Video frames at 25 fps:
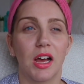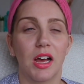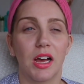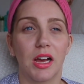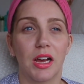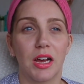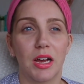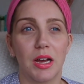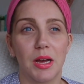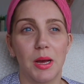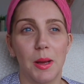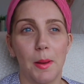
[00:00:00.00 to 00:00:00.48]

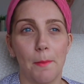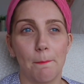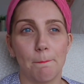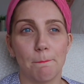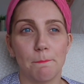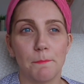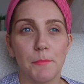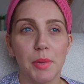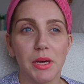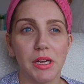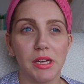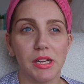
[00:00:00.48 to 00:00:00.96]

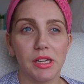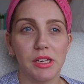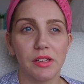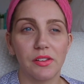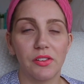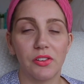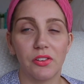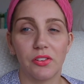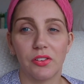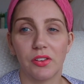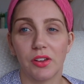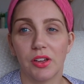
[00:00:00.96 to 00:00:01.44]

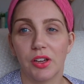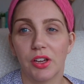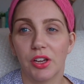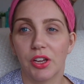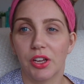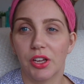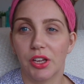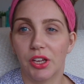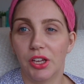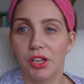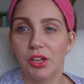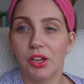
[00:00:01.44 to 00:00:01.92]
But
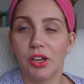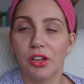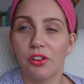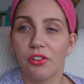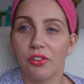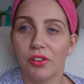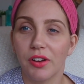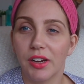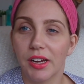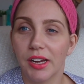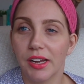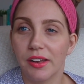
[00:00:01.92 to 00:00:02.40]
you can
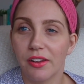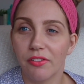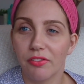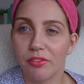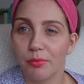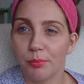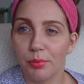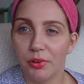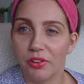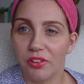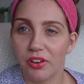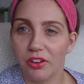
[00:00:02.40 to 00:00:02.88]
try
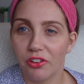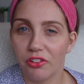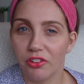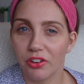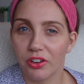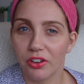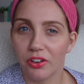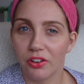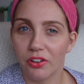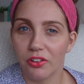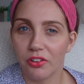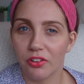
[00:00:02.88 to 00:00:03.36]
different
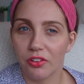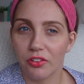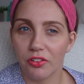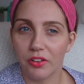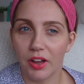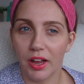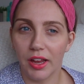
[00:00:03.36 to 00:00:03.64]
positions,